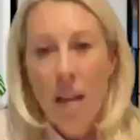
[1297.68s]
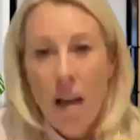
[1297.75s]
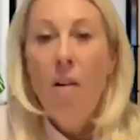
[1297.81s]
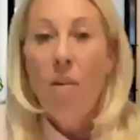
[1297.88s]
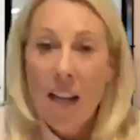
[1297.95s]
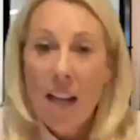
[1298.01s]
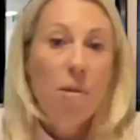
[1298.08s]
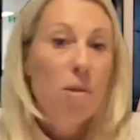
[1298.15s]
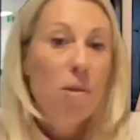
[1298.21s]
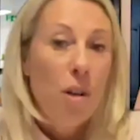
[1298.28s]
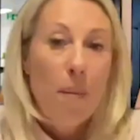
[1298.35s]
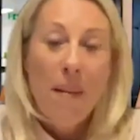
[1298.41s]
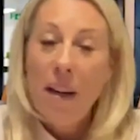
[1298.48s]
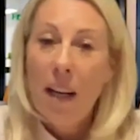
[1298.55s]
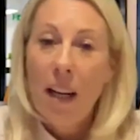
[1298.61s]
Okay, so it's all
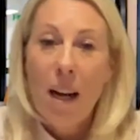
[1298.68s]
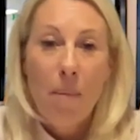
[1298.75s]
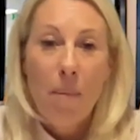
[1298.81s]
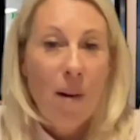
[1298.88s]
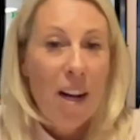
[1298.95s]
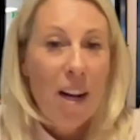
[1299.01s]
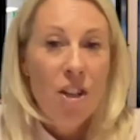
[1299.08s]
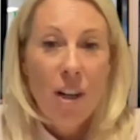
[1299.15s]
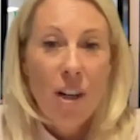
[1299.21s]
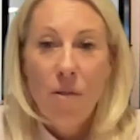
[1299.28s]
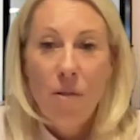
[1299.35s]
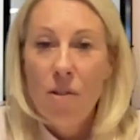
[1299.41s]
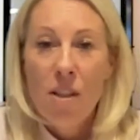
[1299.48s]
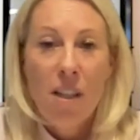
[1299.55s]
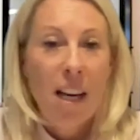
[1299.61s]
about that collaboration,
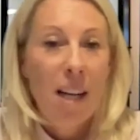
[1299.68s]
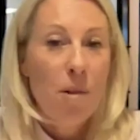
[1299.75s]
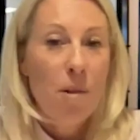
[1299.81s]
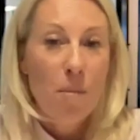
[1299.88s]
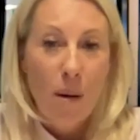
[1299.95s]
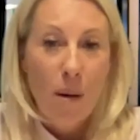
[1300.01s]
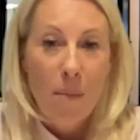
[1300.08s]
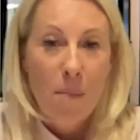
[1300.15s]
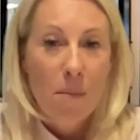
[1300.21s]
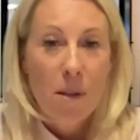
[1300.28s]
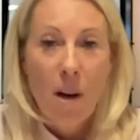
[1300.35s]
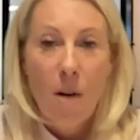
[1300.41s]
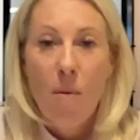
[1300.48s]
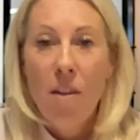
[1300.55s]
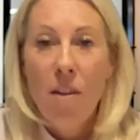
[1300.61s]
understanding what the problems
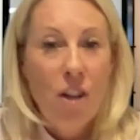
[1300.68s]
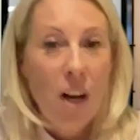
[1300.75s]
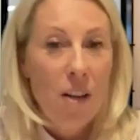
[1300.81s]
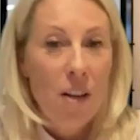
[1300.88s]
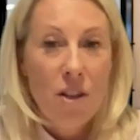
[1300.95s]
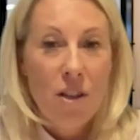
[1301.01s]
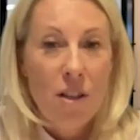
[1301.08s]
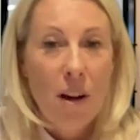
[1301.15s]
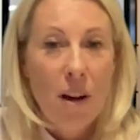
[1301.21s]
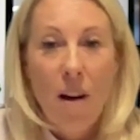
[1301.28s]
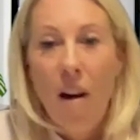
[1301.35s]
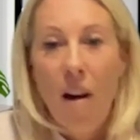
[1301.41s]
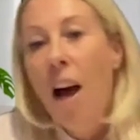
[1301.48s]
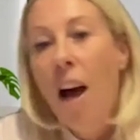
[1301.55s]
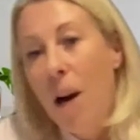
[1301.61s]
are, what the challenges
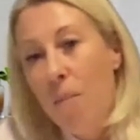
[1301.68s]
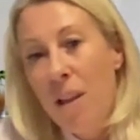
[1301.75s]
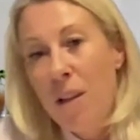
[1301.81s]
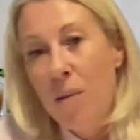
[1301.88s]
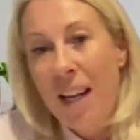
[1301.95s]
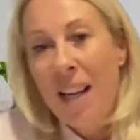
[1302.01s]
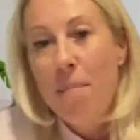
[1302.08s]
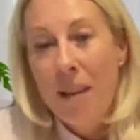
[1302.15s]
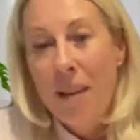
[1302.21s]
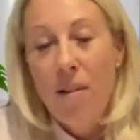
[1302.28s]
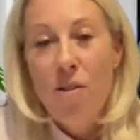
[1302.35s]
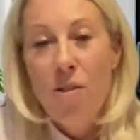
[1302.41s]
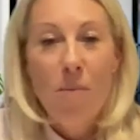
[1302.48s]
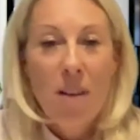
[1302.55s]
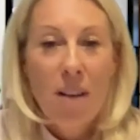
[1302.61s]
are, and whether we can build
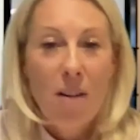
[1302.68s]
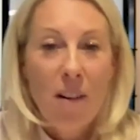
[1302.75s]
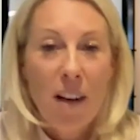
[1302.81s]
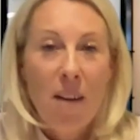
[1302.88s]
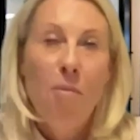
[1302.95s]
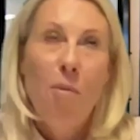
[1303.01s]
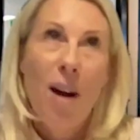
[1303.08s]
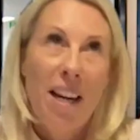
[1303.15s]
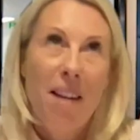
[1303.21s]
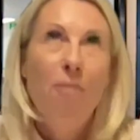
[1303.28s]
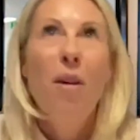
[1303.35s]
something on it.